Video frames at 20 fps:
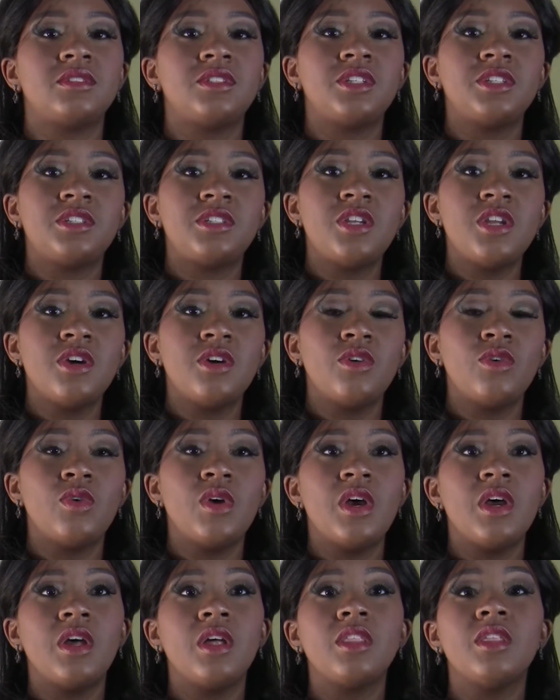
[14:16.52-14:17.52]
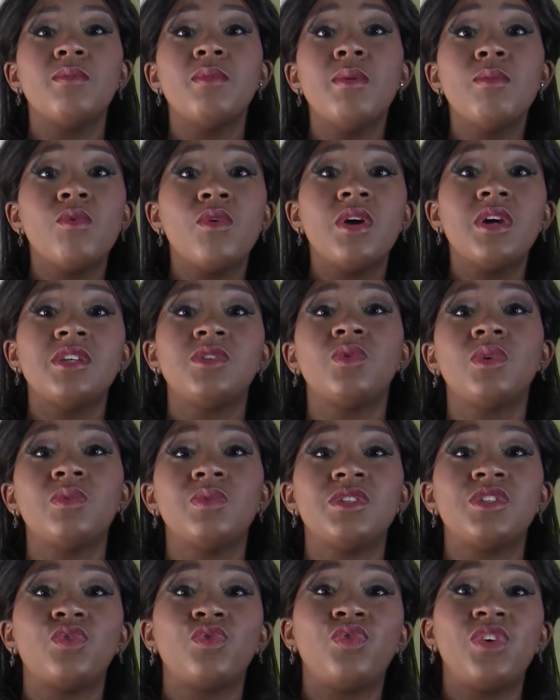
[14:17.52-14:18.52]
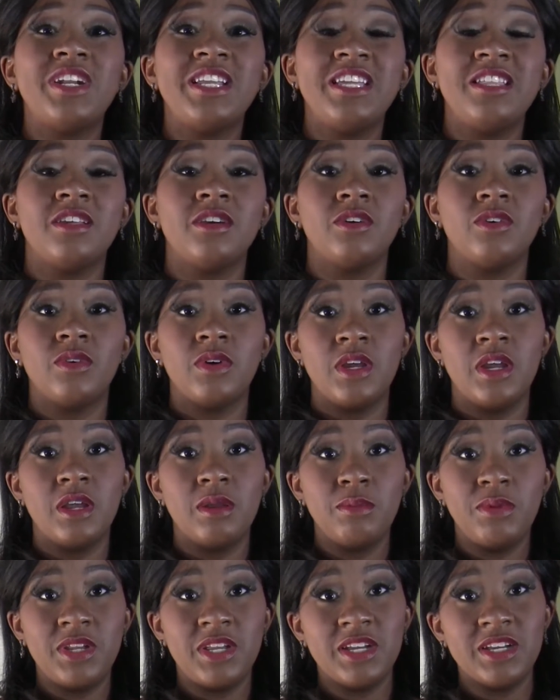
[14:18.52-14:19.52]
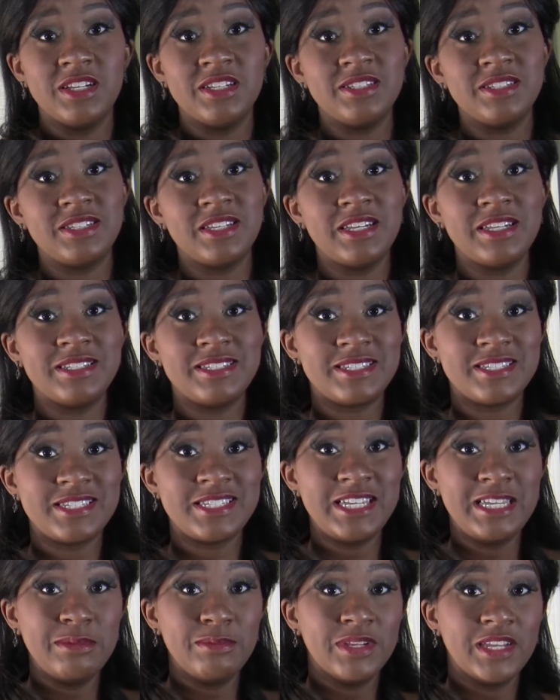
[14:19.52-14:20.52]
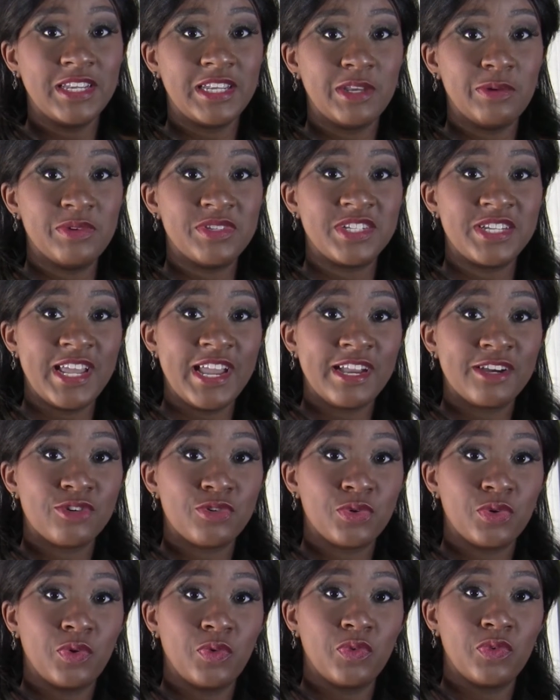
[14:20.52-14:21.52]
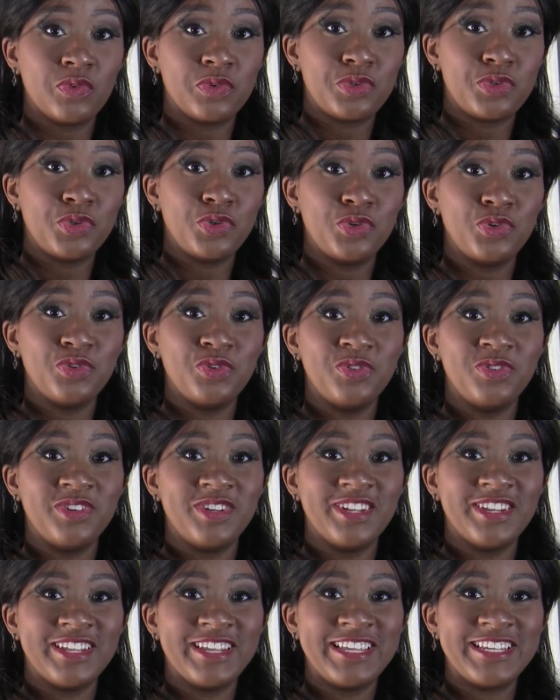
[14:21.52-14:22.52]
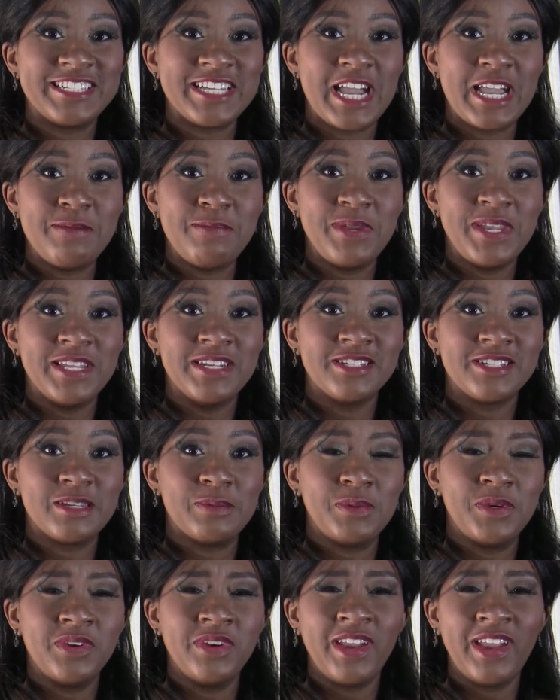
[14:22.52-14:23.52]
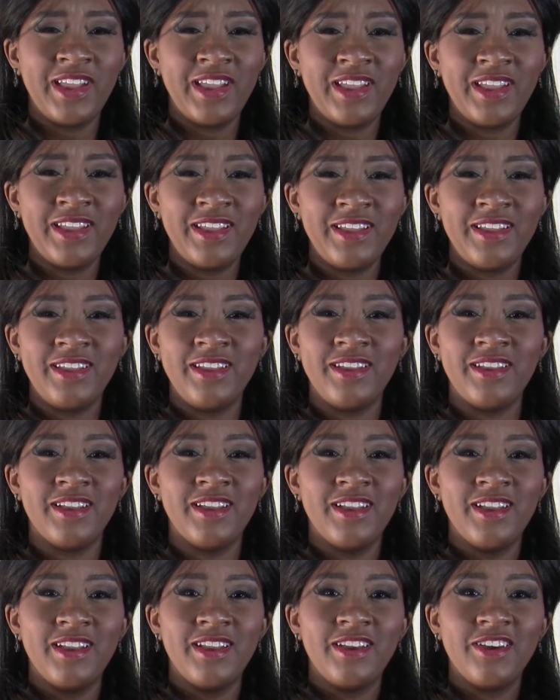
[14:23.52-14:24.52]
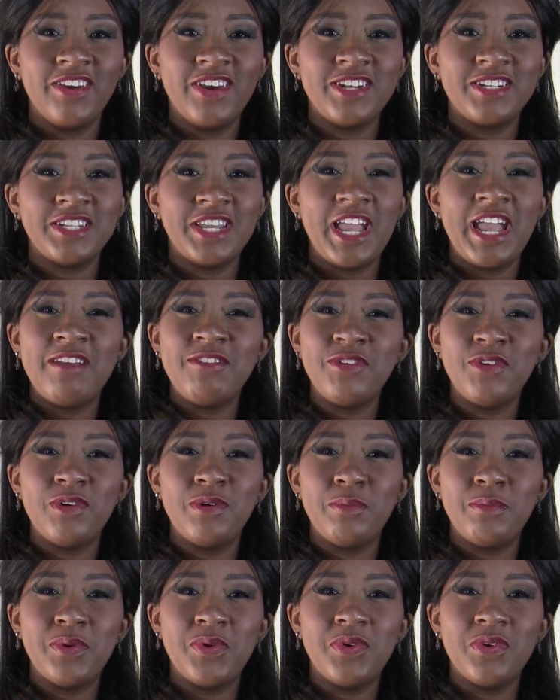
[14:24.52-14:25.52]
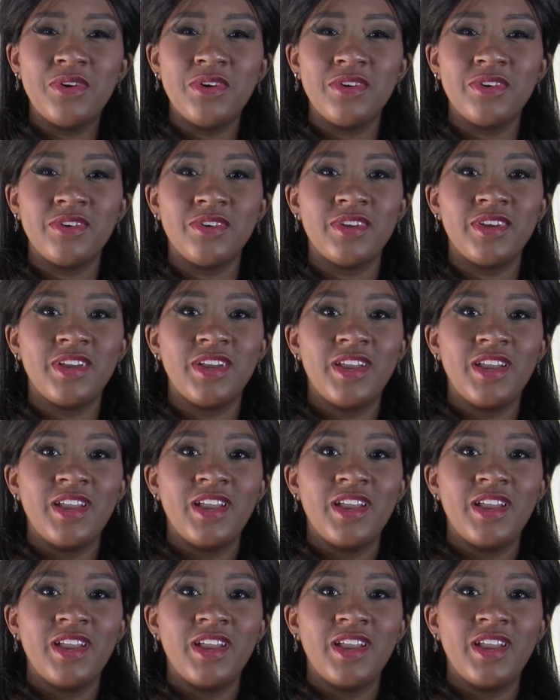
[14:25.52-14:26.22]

just know, the Memrise one was funny though, because it seemed like it was an actual dude like typing at his computer. Hey, great to have you on board.